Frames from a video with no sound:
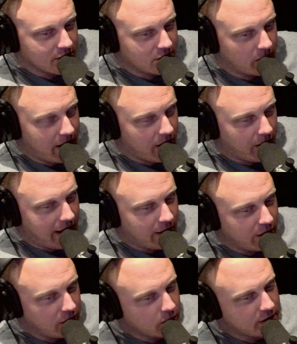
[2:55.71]
so now,
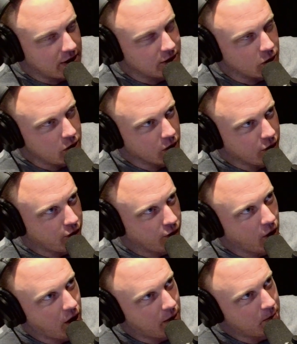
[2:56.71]
and you said, so you're
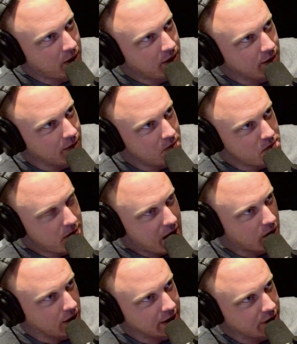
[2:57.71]
from
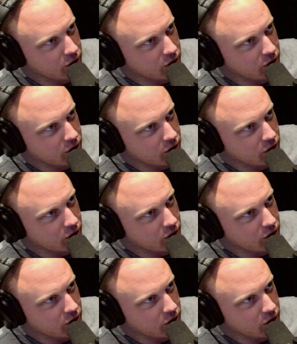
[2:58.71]
Maryland.